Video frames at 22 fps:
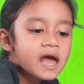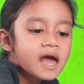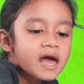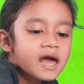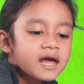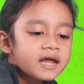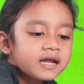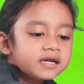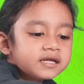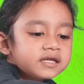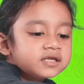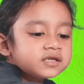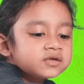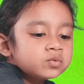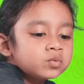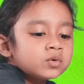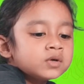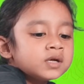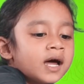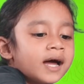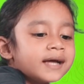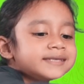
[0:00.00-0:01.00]
And this
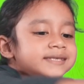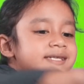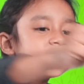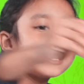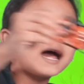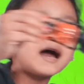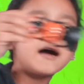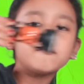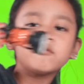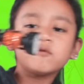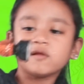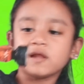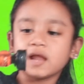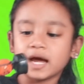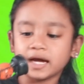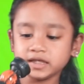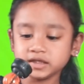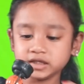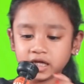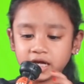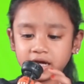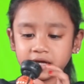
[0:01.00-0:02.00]
one actually have
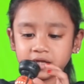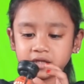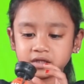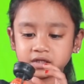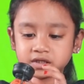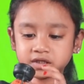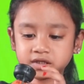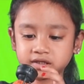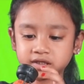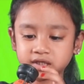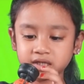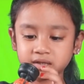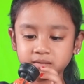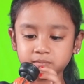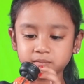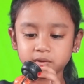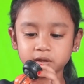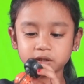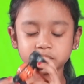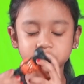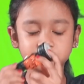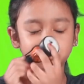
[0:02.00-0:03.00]
lights and the
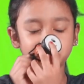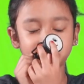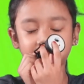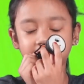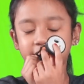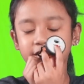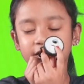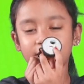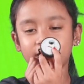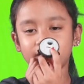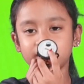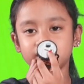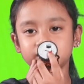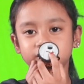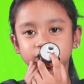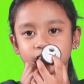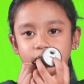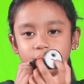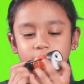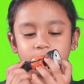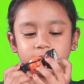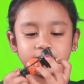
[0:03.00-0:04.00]
same, but it's already gone,
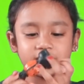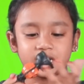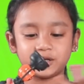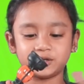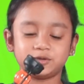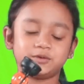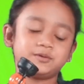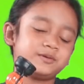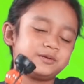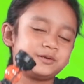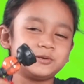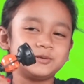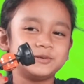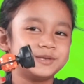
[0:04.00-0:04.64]
so cannot switch